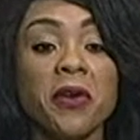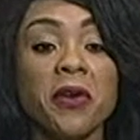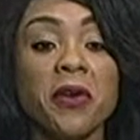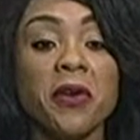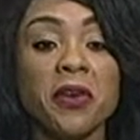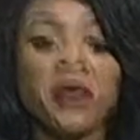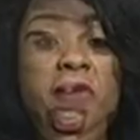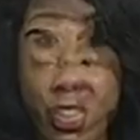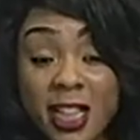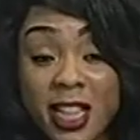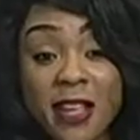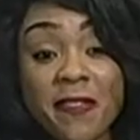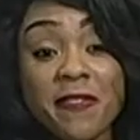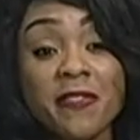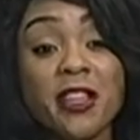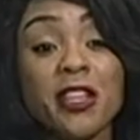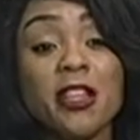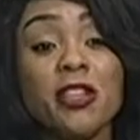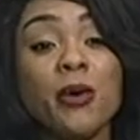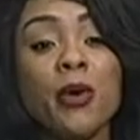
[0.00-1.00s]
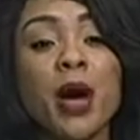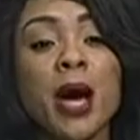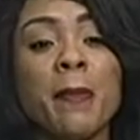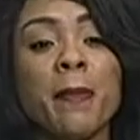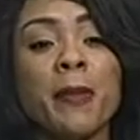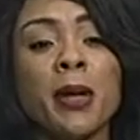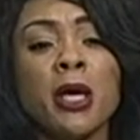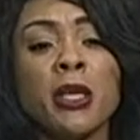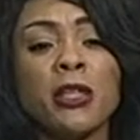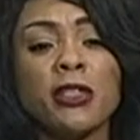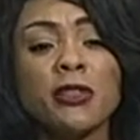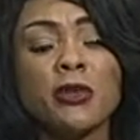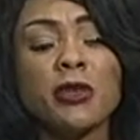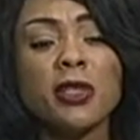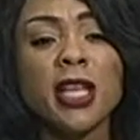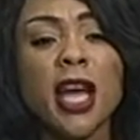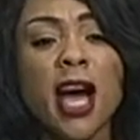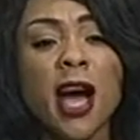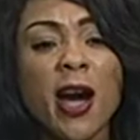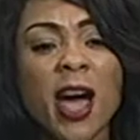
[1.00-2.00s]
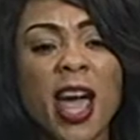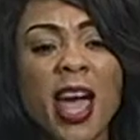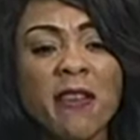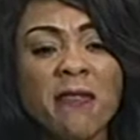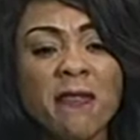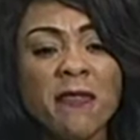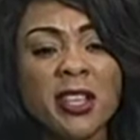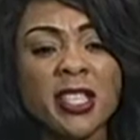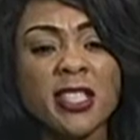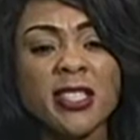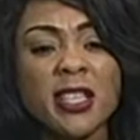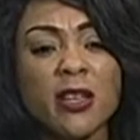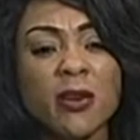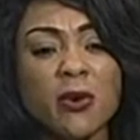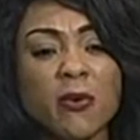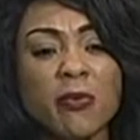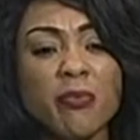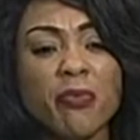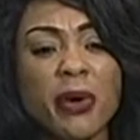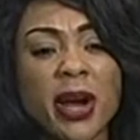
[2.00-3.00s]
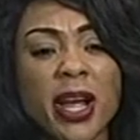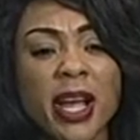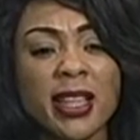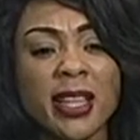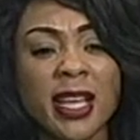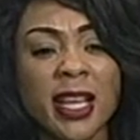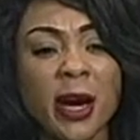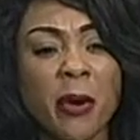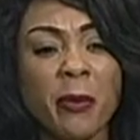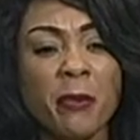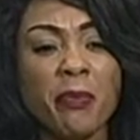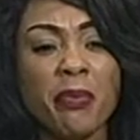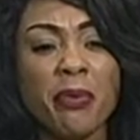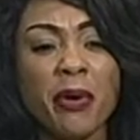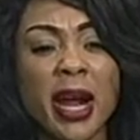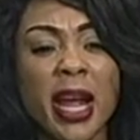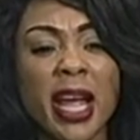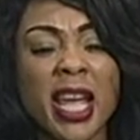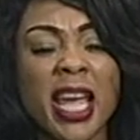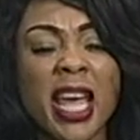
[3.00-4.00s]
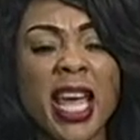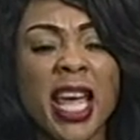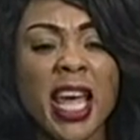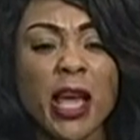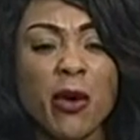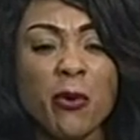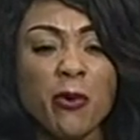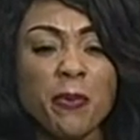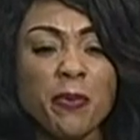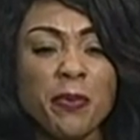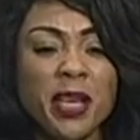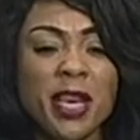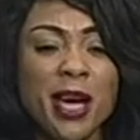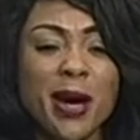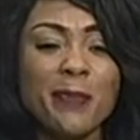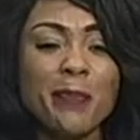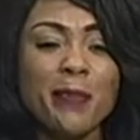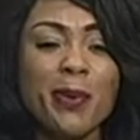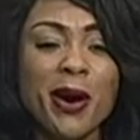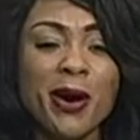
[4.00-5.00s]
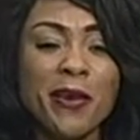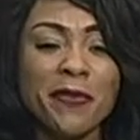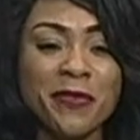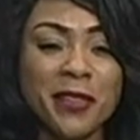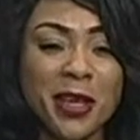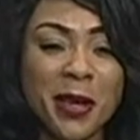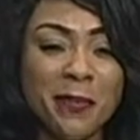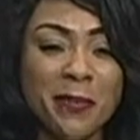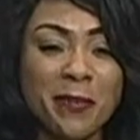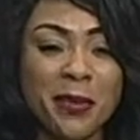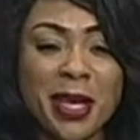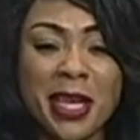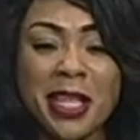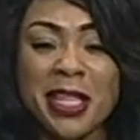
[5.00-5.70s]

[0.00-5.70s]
lifted you up. So now every single prayer that I'll pray, it will be above them.